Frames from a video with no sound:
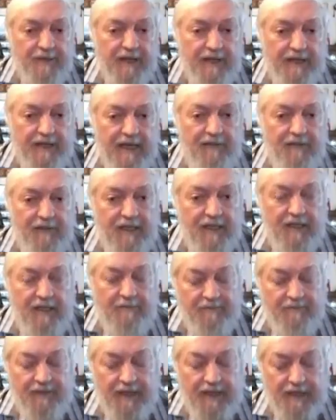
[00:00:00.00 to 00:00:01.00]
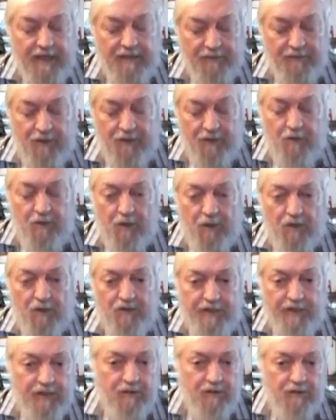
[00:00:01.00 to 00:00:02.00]
Navy has a few world
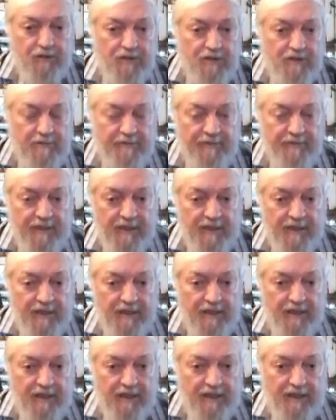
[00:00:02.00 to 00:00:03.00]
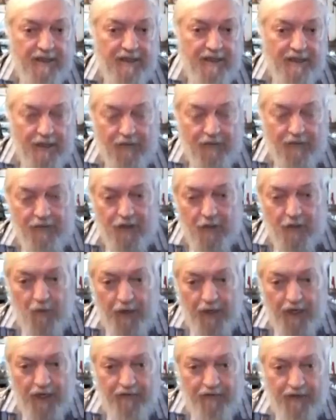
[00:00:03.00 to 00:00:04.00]
records. I don't know if you're
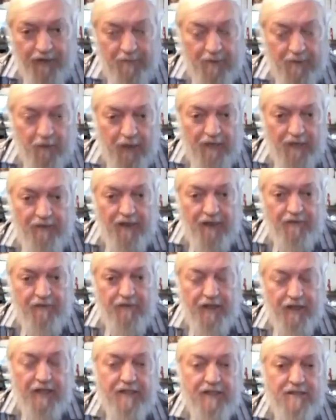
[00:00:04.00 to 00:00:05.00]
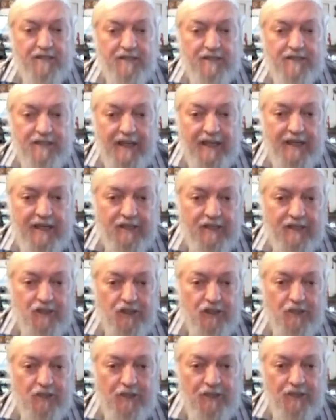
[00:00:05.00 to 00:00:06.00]
aware of it, but one of our frigates sank a
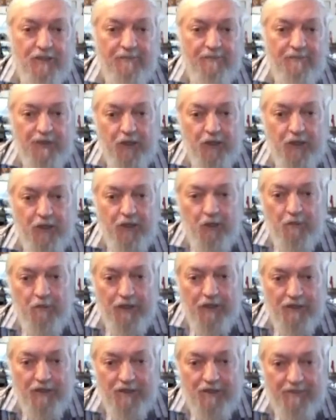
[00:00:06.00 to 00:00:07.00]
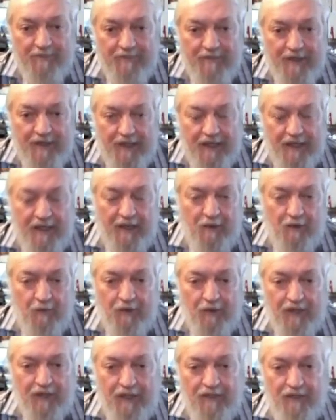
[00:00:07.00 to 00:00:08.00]
German U-boat
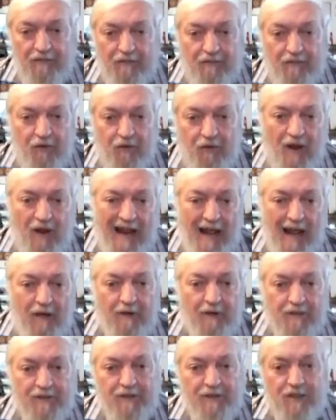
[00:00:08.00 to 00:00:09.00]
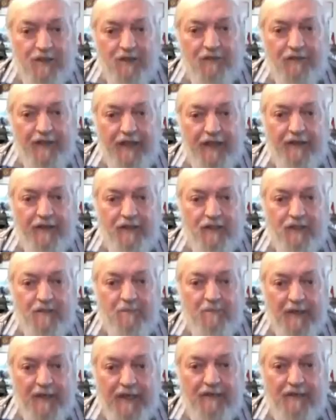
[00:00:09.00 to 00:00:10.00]
within 4 hours of going on its
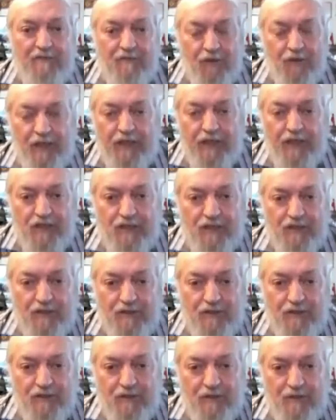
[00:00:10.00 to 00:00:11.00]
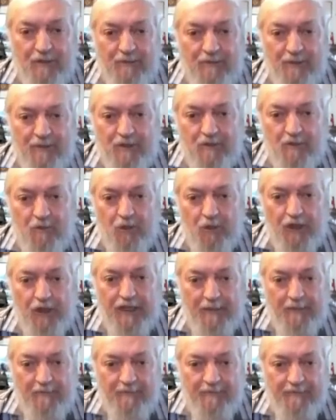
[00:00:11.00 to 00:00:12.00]
maiden voyage to Workup,